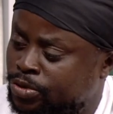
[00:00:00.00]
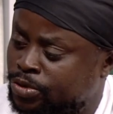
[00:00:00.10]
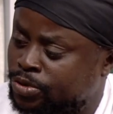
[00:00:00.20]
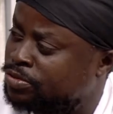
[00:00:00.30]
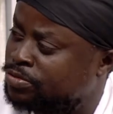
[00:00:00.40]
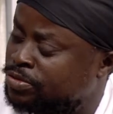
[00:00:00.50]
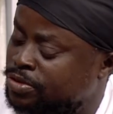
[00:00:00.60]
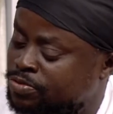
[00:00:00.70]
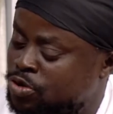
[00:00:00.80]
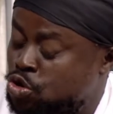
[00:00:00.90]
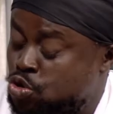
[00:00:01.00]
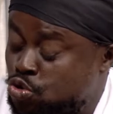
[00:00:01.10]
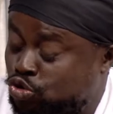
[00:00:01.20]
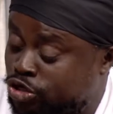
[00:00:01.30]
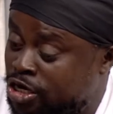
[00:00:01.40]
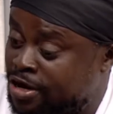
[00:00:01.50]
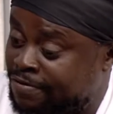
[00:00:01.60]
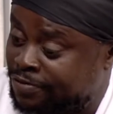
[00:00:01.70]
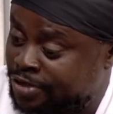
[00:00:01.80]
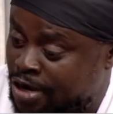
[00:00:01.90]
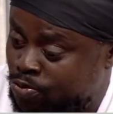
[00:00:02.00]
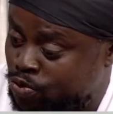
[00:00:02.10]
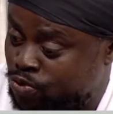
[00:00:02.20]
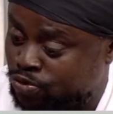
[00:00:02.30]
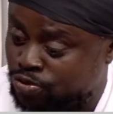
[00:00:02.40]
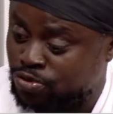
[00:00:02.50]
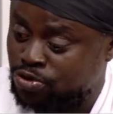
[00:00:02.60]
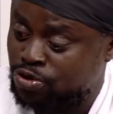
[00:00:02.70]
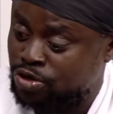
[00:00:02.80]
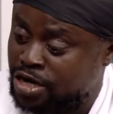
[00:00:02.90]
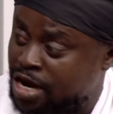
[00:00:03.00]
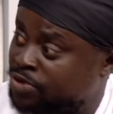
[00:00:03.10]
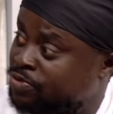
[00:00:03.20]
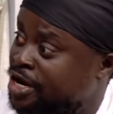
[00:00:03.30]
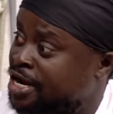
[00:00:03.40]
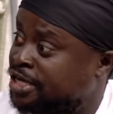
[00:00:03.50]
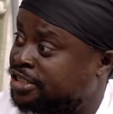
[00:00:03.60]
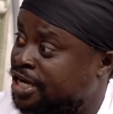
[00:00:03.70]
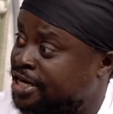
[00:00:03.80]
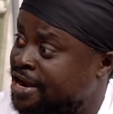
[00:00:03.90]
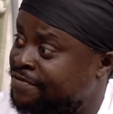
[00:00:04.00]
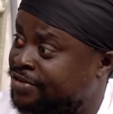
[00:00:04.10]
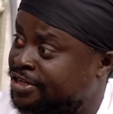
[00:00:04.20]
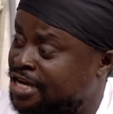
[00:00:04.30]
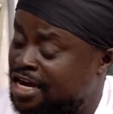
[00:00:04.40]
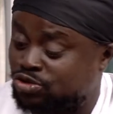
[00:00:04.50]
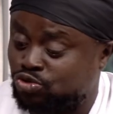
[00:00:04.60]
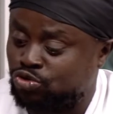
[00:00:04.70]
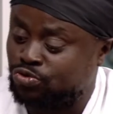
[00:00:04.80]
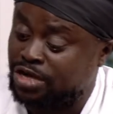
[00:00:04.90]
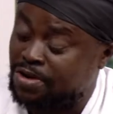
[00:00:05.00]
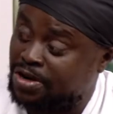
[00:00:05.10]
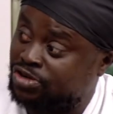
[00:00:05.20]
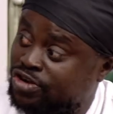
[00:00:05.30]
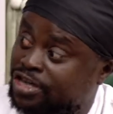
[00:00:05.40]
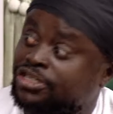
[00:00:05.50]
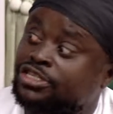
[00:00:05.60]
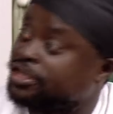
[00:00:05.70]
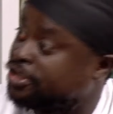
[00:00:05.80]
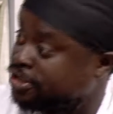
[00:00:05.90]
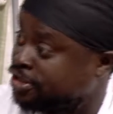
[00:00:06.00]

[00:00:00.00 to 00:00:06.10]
we grew to the level that we could now realize that everything has to do with our tradition.